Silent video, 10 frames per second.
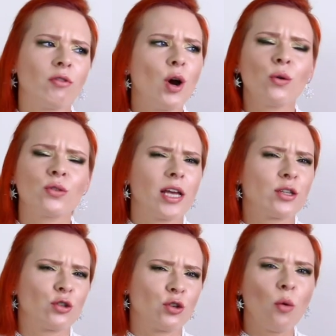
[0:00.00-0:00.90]
A rose
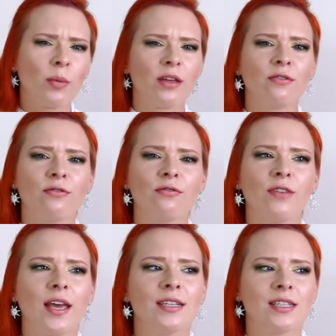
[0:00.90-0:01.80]
has so many
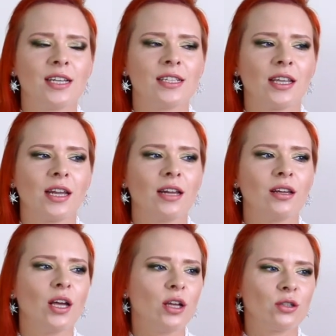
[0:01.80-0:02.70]
faces and
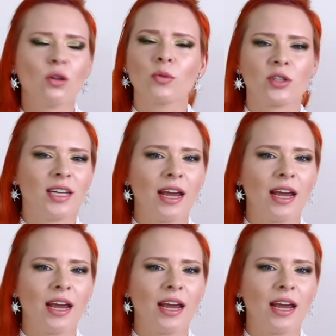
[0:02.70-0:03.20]
it's almost in